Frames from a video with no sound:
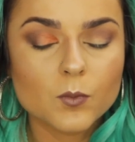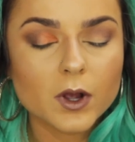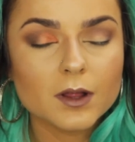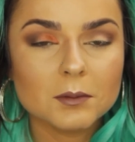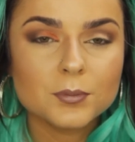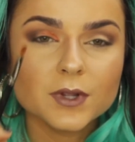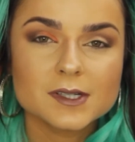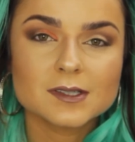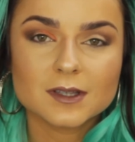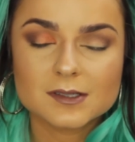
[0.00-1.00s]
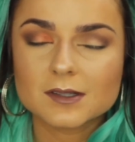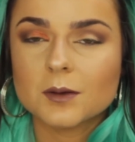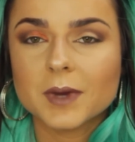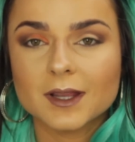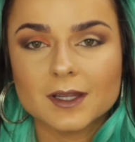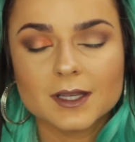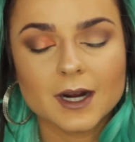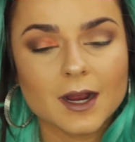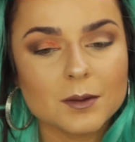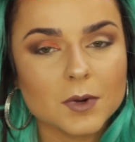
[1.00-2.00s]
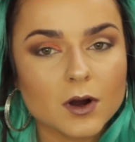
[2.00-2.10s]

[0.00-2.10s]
And while I'm placing this on my lid, I am